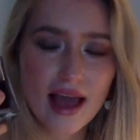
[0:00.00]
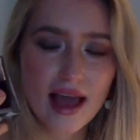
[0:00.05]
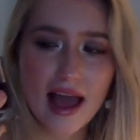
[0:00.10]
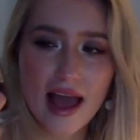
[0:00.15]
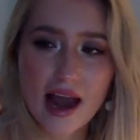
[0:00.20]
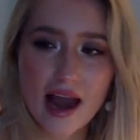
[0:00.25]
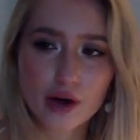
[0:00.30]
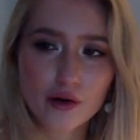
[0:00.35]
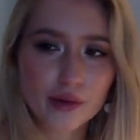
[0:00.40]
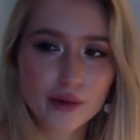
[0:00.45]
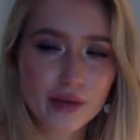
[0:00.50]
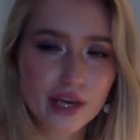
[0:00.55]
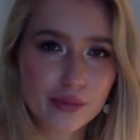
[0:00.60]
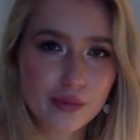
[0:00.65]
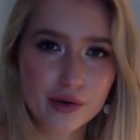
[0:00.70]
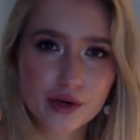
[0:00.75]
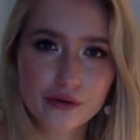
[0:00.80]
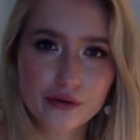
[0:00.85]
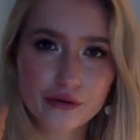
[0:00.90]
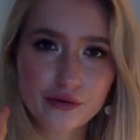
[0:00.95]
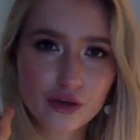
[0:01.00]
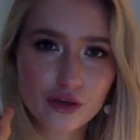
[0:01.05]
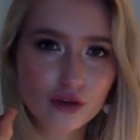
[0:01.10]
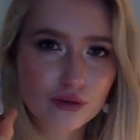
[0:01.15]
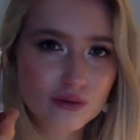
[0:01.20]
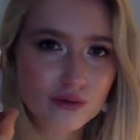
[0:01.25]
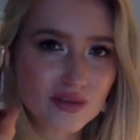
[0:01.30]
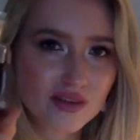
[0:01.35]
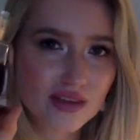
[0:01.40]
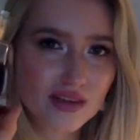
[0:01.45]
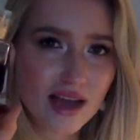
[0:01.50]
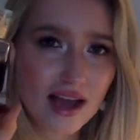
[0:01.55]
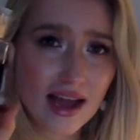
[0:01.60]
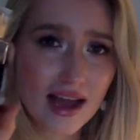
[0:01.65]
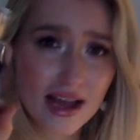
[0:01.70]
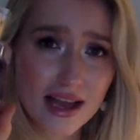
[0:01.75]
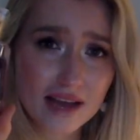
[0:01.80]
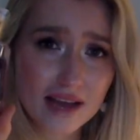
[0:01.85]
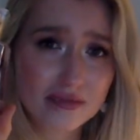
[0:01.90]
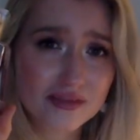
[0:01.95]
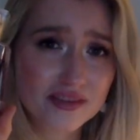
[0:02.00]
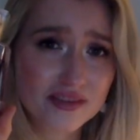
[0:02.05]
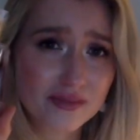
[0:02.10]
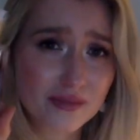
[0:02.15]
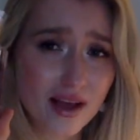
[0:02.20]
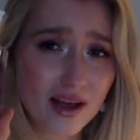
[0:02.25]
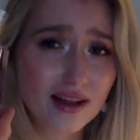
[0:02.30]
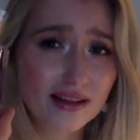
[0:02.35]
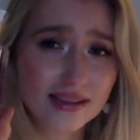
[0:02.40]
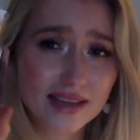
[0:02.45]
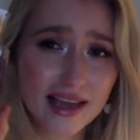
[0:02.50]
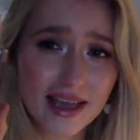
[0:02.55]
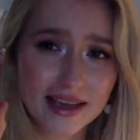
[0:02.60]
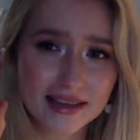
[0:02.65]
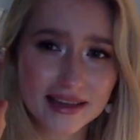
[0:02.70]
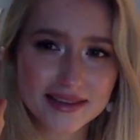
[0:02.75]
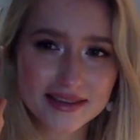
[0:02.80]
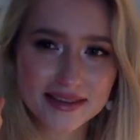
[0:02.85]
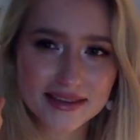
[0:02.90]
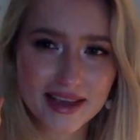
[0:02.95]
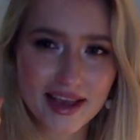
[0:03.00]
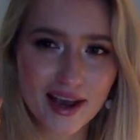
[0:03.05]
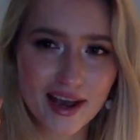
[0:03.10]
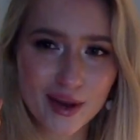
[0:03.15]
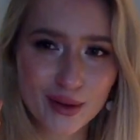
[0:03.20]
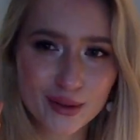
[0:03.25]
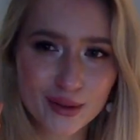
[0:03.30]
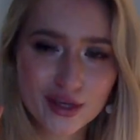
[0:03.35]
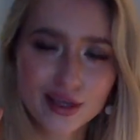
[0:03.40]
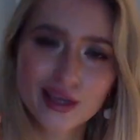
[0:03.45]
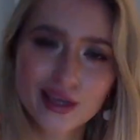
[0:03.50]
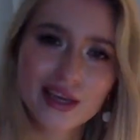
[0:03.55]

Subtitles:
Arabic perfumes I have smelled hands down.